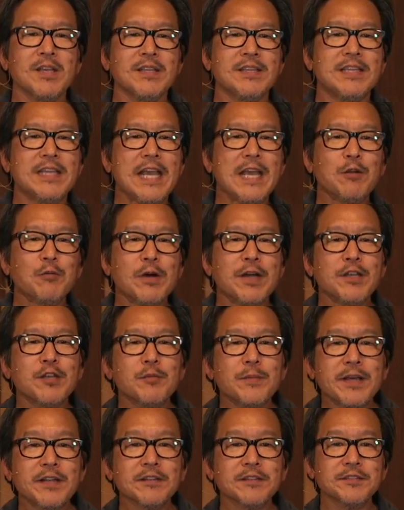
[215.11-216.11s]
The NYU
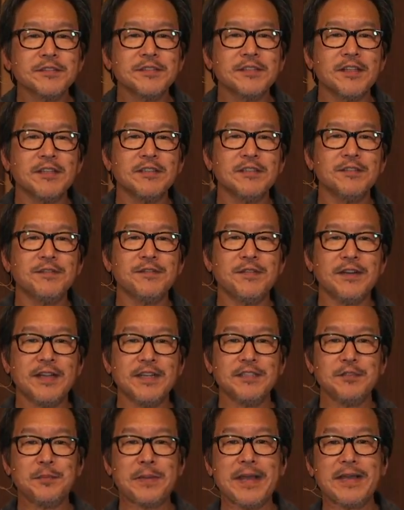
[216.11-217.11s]
Medical Center
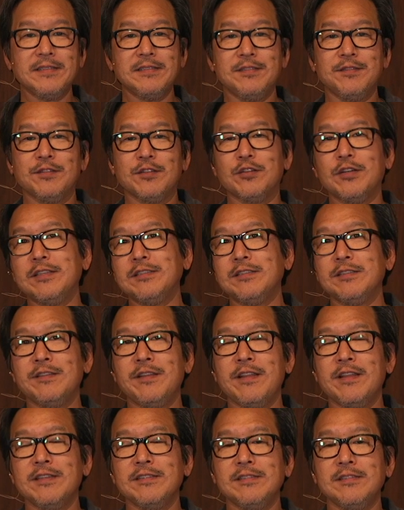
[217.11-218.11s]
defines passive
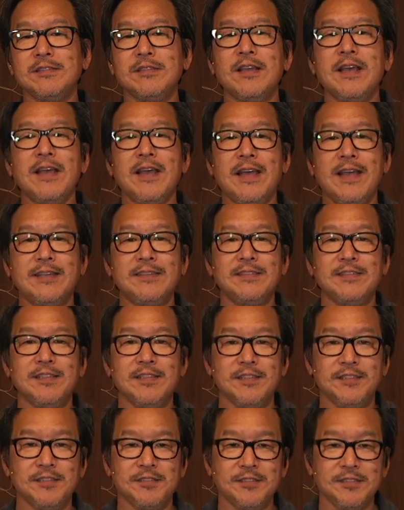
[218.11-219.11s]
aggressiveness as
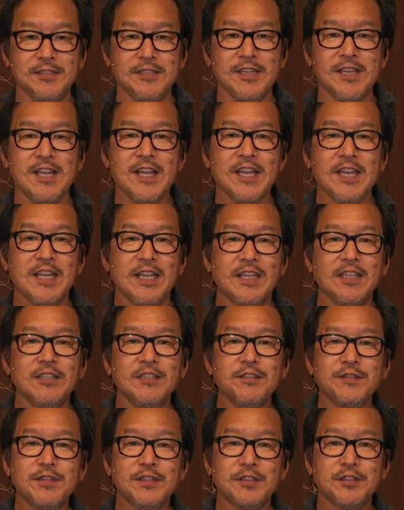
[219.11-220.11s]
this:
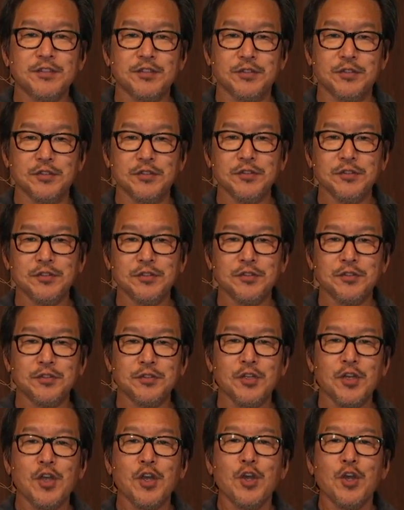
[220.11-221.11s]
individuals
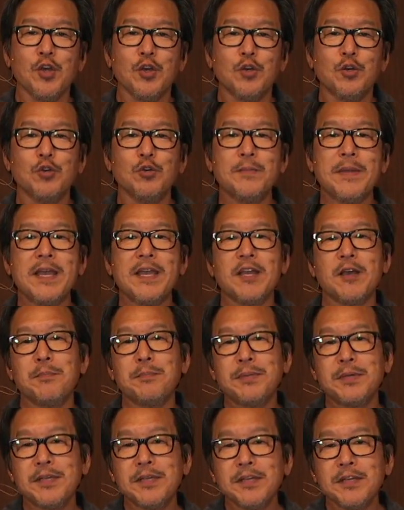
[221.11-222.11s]
who may
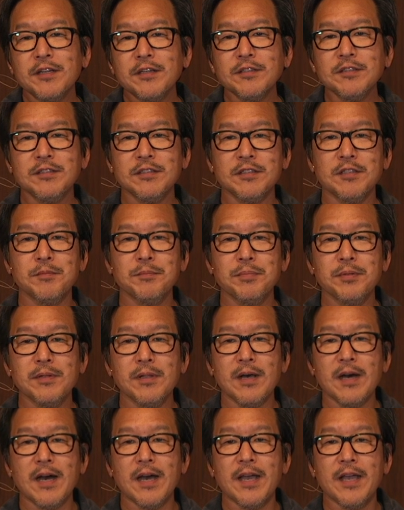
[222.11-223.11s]
appear to
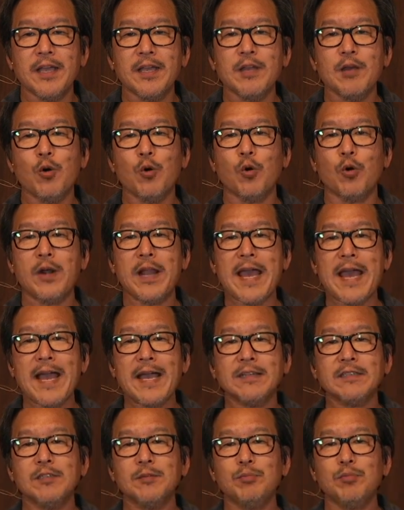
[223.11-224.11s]
comply or
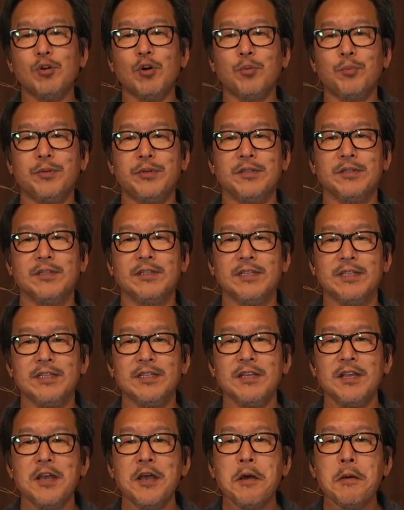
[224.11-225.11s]
act
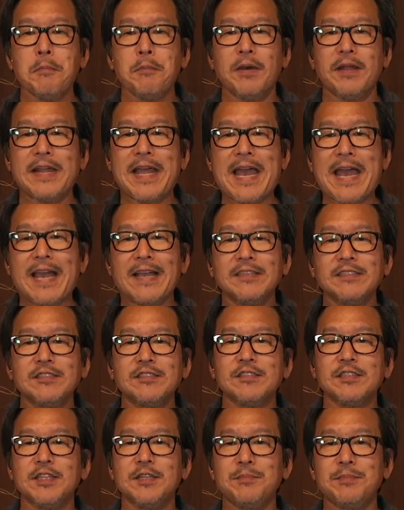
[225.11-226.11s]
appropriately, but
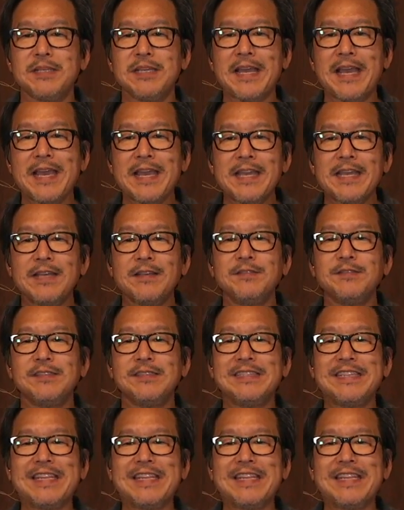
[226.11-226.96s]
actually behaves